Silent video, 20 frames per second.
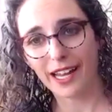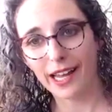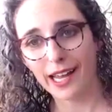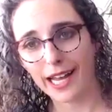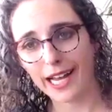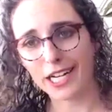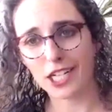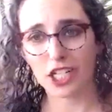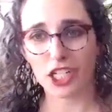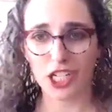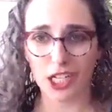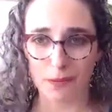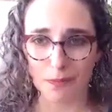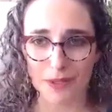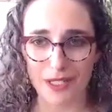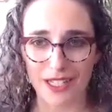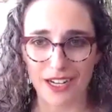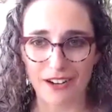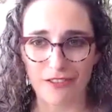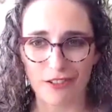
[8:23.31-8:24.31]
it
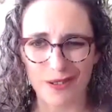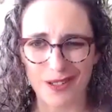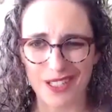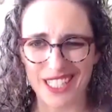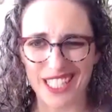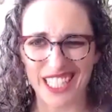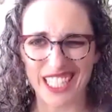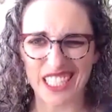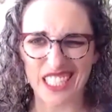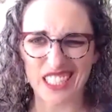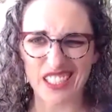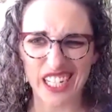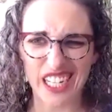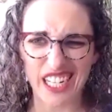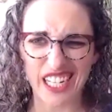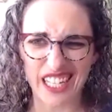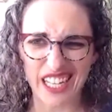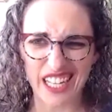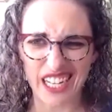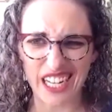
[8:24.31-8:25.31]
ships, and everybody's like,
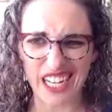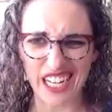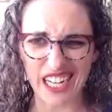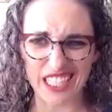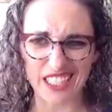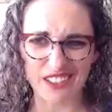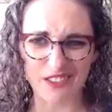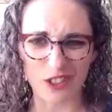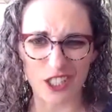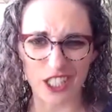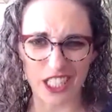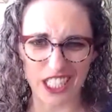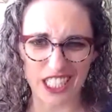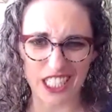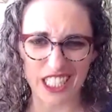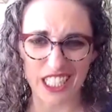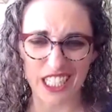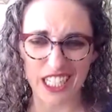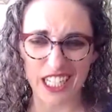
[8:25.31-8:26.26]
okay, that kind of worked.